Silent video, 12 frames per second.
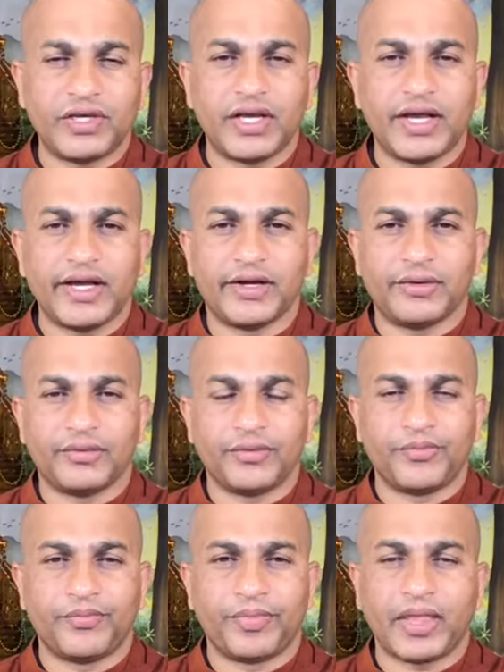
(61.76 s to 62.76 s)
we have,
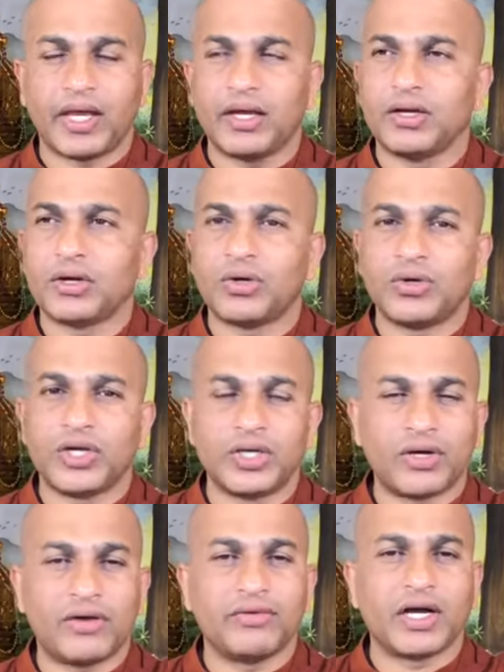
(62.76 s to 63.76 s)
and
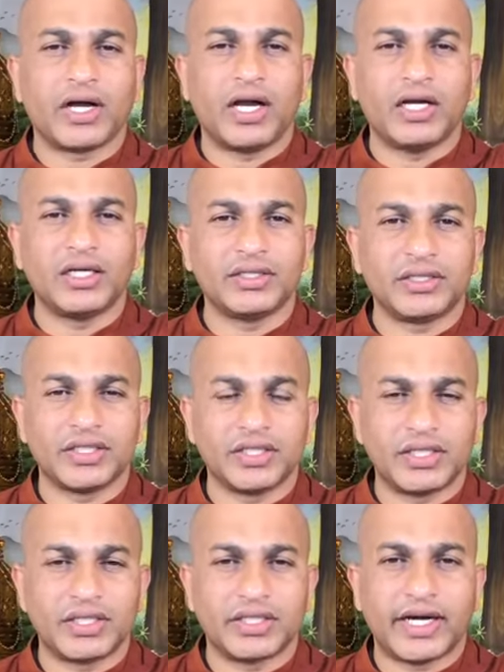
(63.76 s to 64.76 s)
according to our
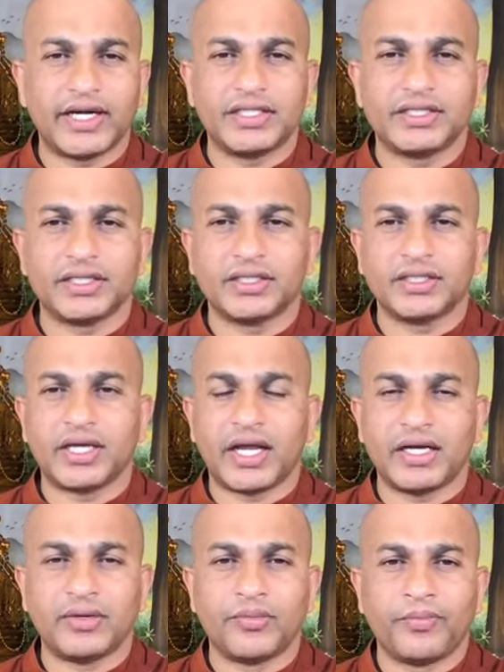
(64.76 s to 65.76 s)
culture, tradition,
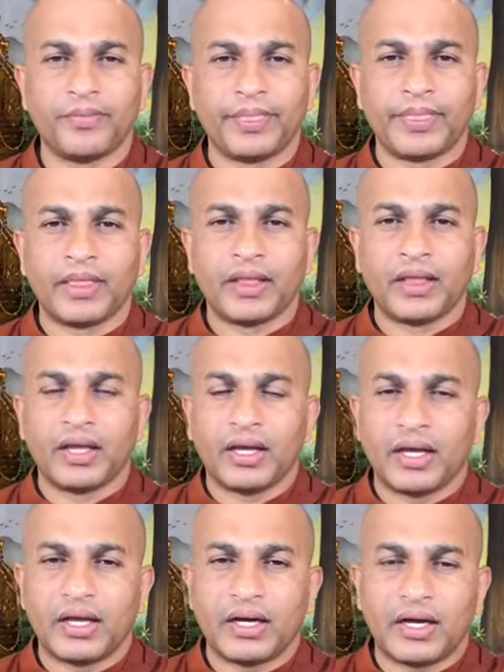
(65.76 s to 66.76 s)
and
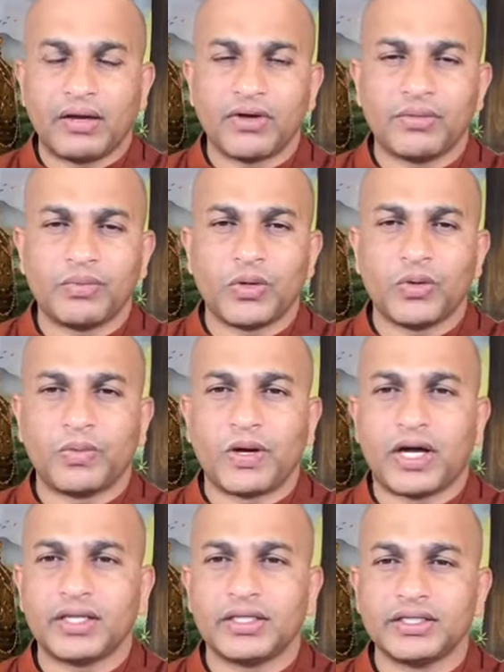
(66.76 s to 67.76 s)
our
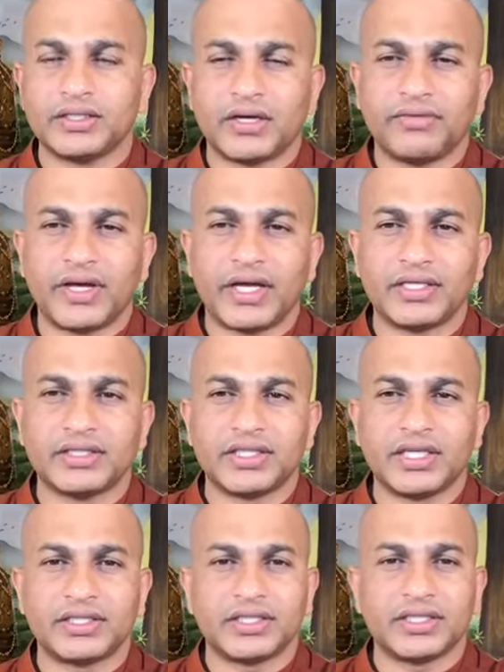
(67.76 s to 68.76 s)
forefathers, our
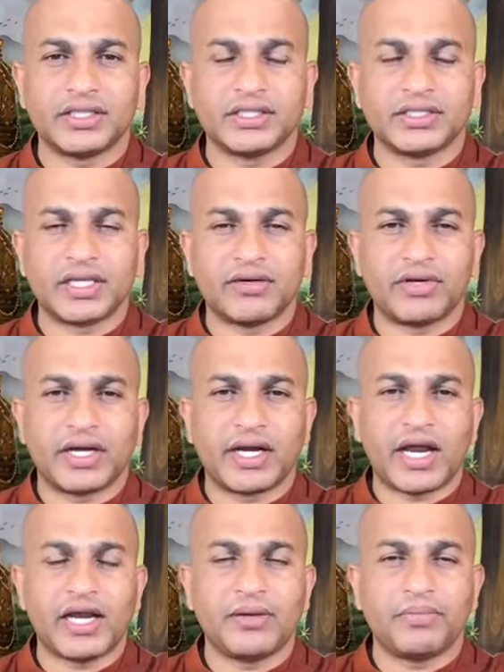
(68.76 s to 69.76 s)
ancestors, our
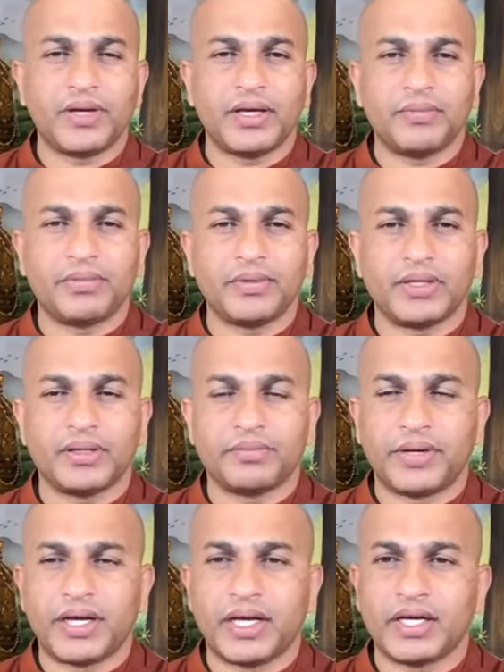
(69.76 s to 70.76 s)

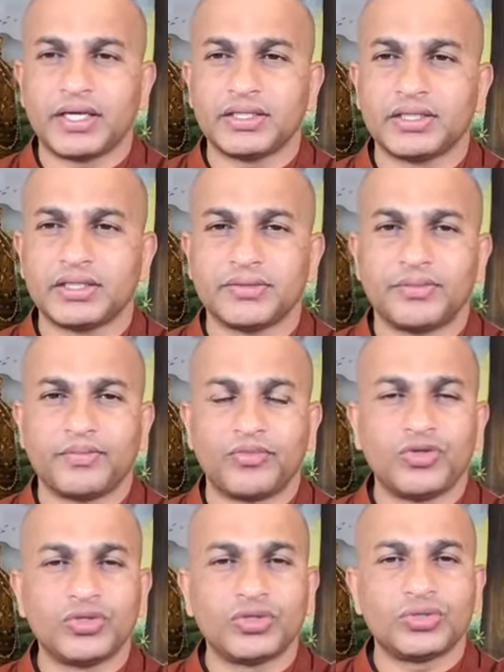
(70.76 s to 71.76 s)
grandparents
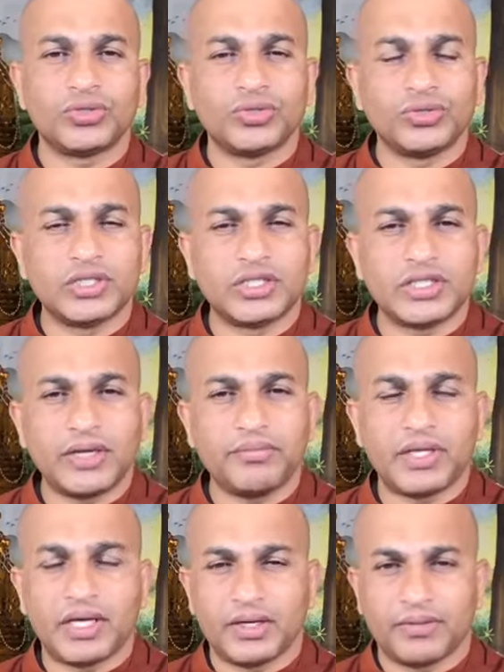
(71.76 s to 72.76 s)
used to do the
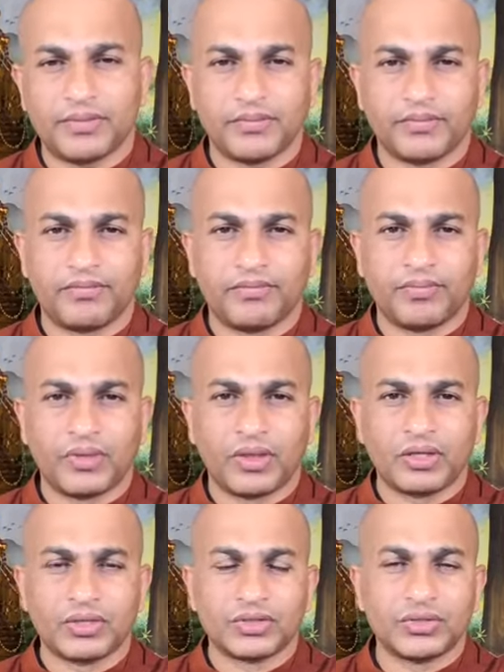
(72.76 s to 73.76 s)
same thing.
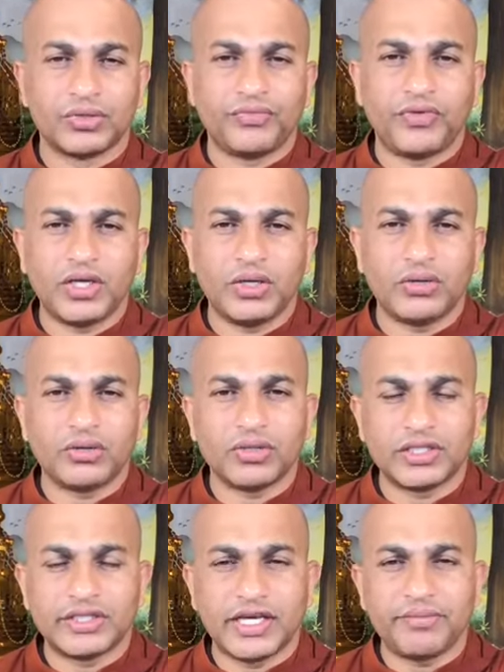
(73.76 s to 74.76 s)
So we know
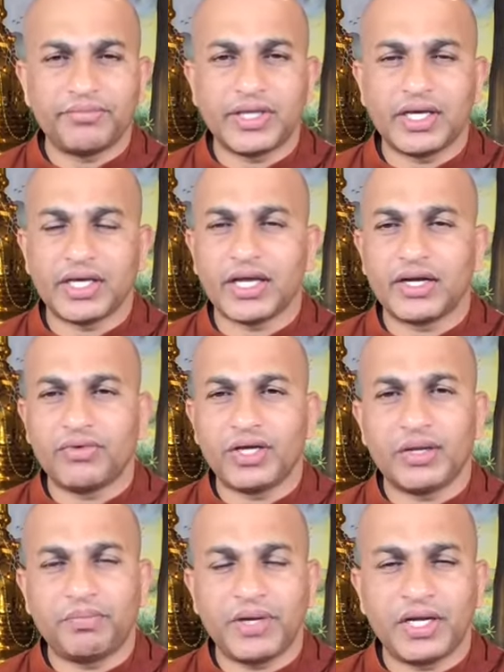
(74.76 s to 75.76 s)
the same thing and
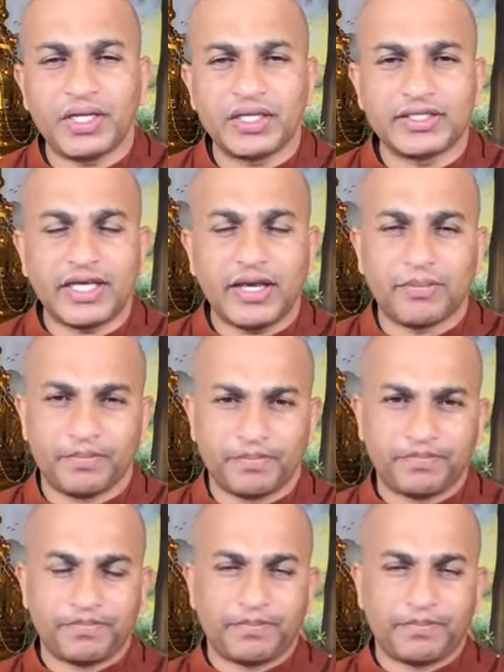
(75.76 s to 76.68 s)
we repeat the same.